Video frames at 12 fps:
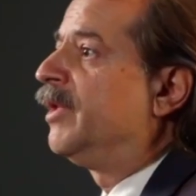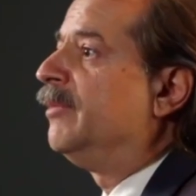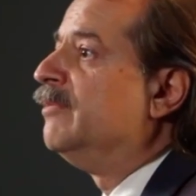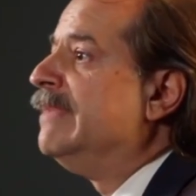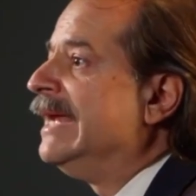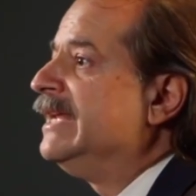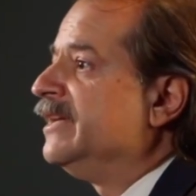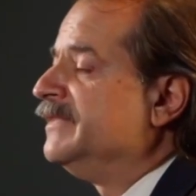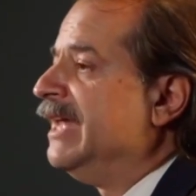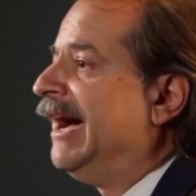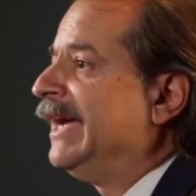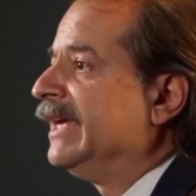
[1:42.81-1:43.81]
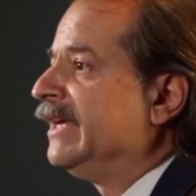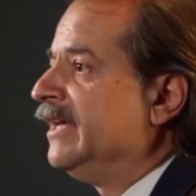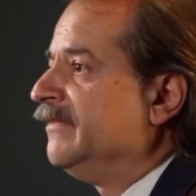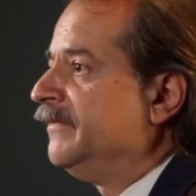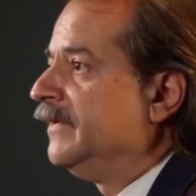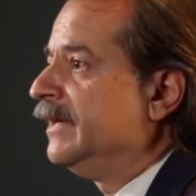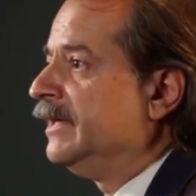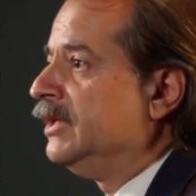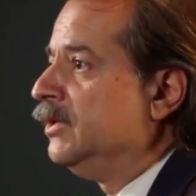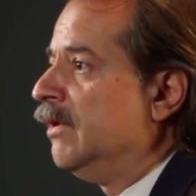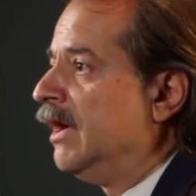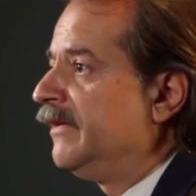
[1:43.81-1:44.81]
probability of dying if
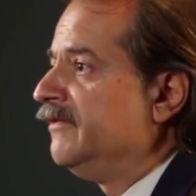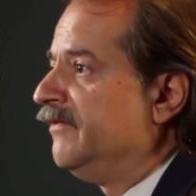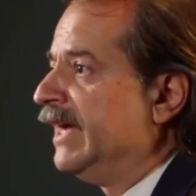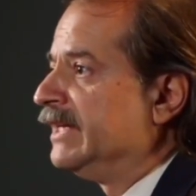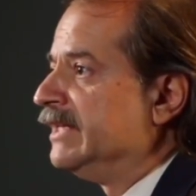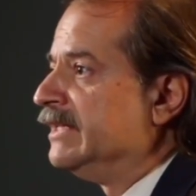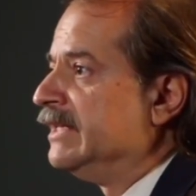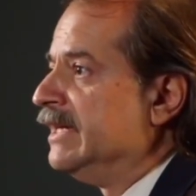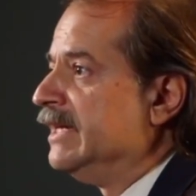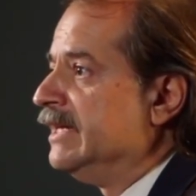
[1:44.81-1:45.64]
you are infected,